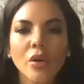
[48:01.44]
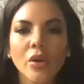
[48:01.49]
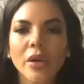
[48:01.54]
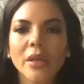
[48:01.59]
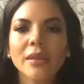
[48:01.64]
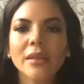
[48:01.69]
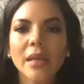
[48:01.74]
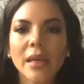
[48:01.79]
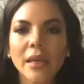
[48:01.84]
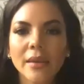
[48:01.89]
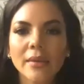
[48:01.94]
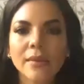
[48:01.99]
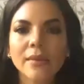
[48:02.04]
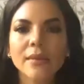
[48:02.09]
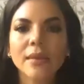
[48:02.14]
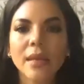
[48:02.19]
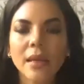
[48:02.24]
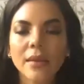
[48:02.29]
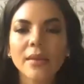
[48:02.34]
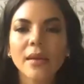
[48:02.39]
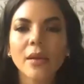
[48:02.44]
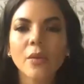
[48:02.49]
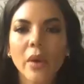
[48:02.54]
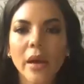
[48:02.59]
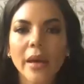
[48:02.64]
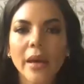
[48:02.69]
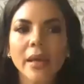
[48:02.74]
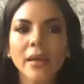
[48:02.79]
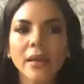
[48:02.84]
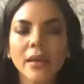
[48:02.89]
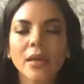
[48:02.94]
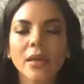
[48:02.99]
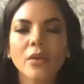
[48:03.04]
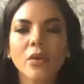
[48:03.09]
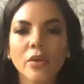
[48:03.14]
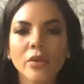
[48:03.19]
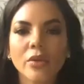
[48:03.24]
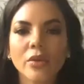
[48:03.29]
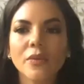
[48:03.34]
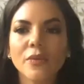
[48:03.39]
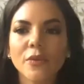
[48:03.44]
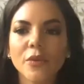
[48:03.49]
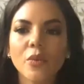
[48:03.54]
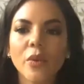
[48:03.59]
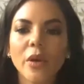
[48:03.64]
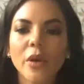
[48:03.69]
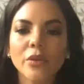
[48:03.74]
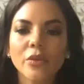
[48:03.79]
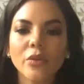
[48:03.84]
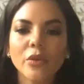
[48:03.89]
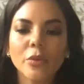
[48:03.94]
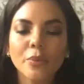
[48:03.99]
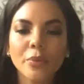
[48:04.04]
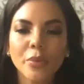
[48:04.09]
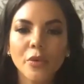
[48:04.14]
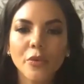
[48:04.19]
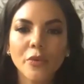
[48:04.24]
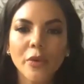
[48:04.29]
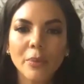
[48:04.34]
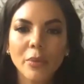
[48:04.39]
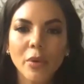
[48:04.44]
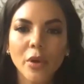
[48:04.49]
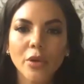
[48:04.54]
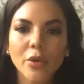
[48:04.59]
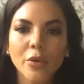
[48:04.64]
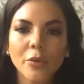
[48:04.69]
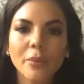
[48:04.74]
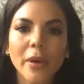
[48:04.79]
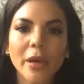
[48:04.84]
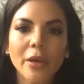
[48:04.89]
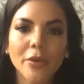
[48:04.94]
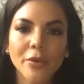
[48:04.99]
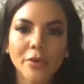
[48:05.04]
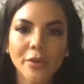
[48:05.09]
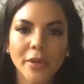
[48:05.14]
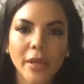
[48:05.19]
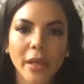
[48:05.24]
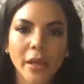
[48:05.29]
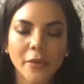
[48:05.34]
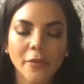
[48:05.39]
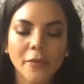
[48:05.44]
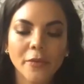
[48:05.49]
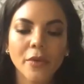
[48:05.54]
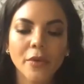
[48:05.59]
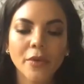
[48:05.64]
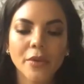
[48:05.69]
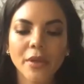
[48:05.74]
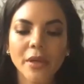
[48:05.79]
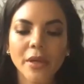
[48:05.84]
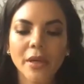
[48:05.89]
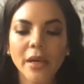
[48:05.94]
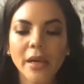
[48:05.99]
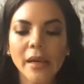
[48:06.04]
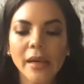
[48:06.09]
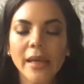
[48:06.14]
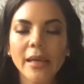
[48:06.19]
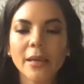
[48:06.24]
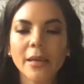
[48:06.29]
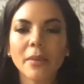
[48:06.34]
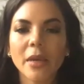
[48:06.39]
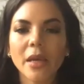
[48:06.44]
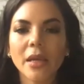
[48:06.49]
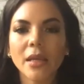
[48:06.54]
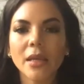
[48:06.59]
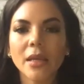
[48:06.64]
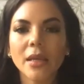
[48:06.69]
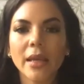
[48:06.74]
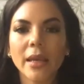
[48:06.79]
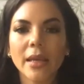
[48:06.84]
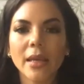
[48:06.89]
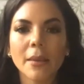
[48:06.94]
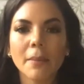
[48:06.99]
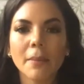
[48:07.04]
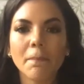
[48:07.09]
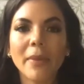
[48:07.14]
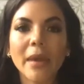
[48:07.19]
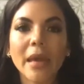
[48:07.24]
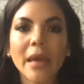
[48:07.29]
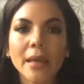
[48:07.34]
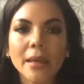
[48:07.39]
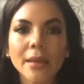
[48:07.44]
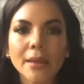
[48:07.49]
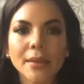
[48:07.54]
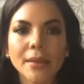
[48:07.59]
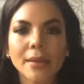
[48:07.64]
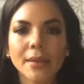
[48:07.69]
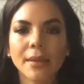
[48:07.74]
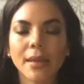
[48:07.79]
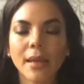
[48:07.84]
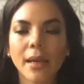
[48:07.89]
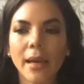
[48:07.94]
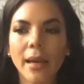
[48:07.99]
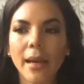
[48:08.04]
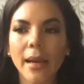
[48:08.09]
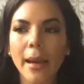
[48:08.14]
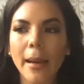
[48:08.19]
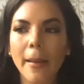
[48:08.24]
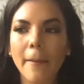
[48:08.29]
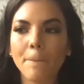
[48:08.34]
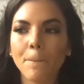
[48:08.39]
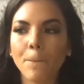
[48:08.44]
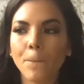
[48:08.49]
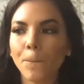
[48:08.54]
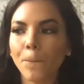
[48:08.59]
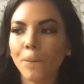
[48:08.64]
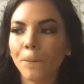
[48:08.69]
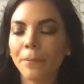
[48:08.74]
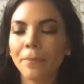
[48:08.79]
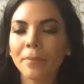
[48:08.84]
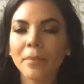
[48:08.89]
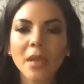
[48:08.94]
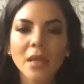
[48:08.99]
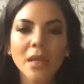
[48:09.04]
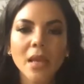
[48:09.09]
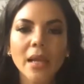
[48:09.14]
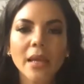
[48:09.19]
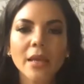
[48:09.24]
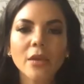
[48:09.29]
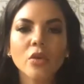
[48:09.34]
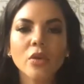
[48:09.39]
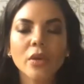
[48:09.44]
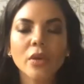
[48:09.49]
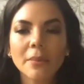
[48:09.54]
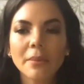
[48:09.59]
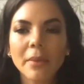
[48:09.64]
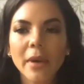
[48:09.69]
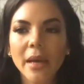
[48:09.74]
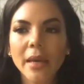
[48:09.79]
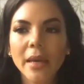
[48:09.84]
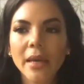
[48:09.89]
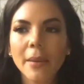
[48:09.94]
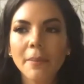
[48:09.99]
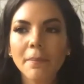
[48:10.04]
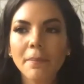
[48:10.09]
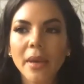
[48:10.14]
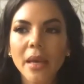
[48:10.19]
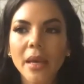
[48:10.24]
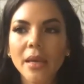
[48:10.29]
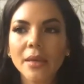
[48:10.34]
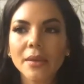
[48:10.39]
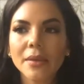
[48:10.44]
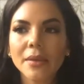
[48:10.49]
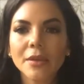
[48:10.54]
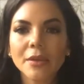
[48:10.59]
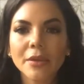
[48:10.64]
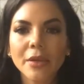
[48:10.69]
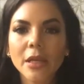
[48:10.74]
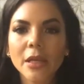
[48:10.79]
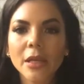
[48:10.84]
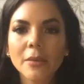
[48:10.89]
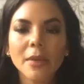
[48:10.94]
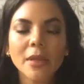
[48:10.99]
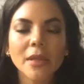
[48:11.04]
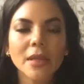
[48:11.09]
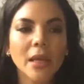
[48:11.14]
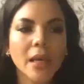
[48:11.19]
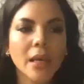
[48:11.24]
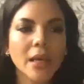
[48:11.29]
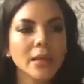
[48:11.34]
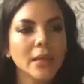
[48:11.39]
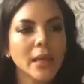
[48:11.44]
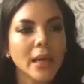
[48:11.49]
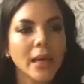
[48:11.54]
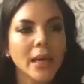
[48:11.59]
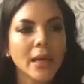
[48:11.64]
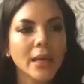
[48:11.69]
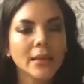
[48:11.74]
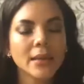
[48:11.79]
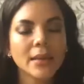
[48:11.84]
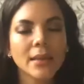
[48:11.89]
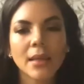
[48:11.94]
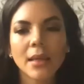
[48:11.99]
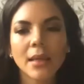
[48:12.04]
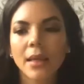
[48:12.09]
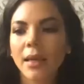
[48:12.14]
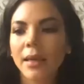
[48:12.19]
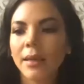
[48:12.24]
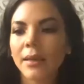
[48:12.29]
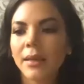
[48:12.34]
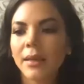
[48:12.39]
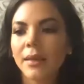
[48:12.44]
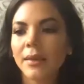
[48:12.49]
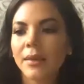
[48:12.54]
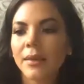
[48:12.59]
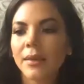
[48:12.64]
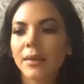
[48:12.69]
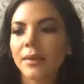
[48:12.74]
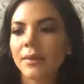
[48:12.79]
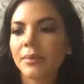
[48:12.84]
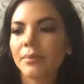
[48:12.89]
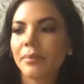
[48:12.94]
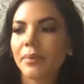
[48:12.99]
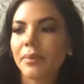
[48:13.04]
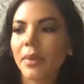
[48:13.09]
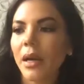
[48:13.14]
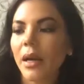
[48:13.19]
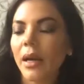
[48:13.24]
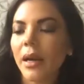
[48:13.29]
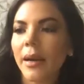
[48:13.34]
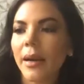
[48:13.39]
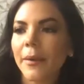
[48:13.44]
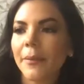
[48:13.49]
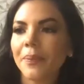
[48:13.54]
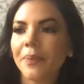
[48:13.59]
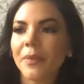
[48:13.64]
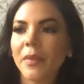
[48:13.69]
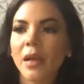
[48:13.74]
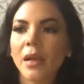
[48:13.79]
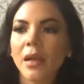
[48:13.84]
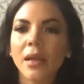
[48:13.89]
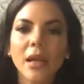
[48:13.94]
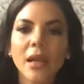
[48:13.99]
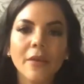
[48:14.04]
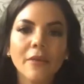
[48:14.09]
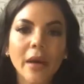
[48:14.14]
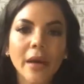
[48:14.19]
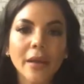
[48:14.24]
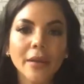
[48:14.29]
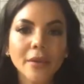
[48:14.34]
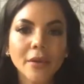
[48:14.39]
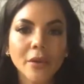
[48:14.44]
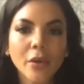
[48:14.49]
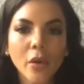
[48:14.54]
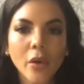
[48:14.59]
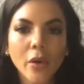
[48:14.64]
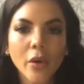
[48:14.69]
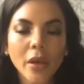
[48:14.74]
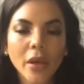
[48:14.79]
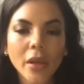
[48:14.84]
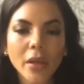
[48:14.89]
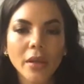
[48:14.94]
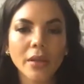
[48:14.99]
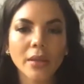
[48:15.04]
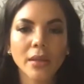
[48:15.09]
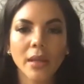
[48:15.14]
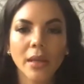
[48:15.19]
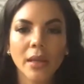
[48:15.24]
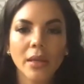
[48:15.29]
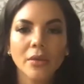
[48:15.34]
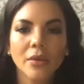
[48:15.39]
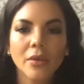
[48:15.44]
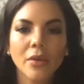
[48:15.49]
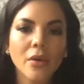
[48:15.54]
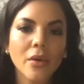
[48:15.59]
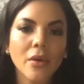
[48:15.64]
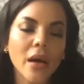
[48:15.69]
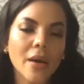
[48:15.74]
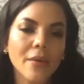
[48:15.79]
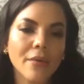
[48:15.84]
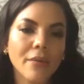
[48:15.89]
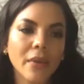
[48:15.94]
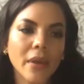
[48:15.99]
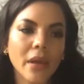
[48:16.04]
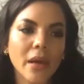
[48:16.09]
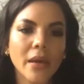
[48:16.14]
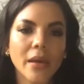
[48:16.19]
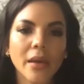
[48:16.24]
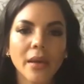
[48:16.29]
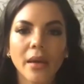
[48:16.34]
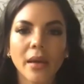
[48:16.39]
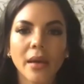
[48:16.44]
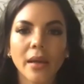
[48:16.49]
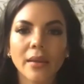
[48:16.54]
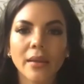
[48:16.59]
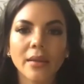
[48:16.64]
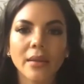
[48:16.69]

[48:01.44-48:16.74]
it takes a while. And also, if you want to improve a product by yourself, because there are like many like base, yeah, like you can buy a base cream, and then add this lavender oil, and then have like a